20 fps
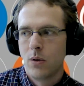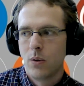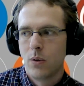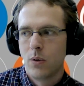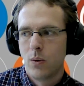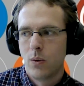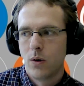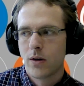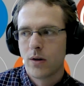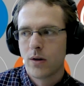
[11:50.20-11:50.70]

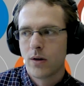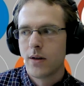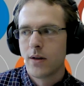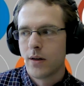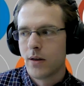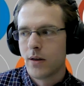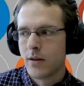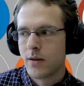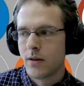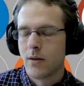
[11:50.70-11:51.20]

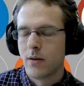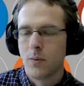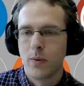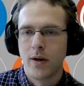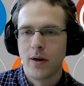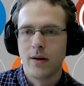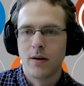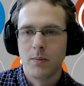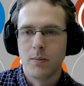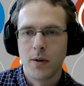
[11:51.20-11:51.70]
organized in a
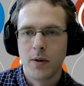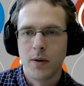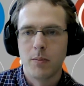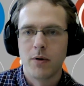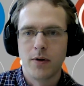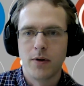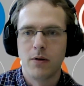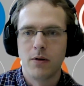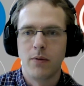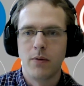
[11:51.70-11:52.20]
way that people
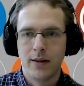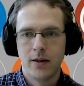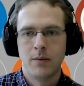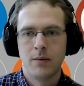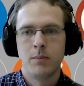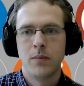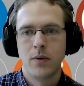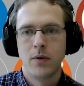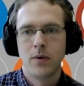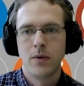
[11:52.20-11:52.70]
feel
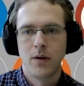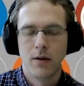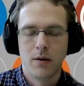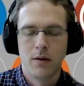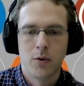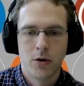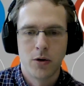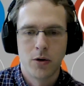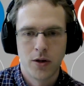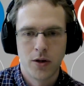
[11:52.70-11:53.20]
welcome in the
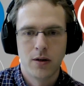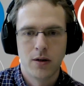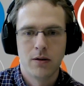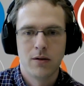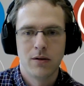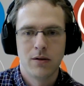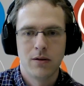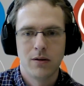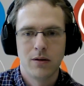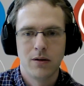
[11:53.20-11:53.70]
project
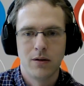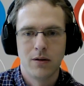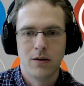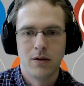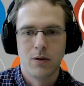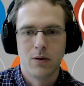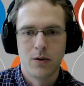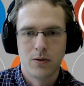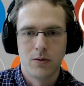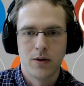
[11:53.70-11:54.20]

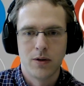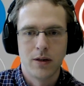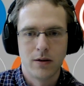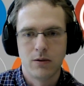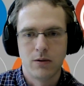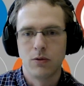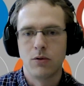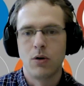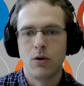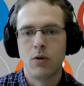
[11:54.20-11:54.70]
also
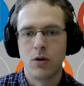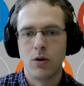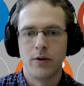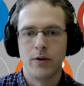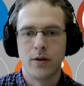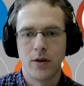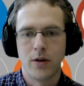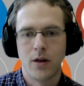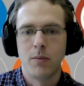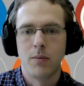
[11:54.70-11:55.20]
tends to grow
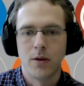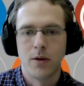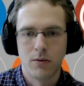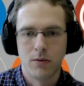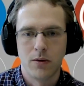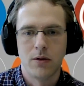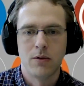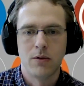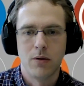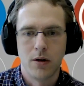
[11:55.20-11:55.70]
over time
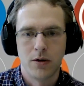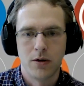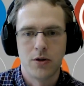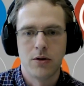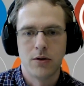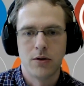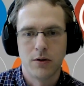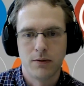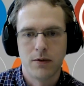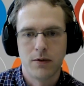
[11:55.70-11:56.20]
into
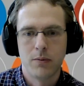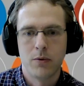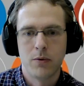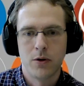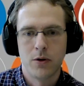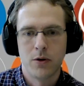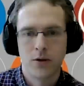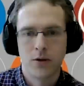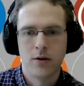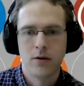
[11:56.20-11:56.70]
larger software
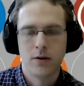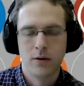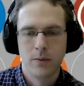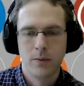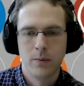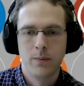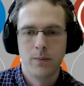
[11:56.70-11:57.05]
projects.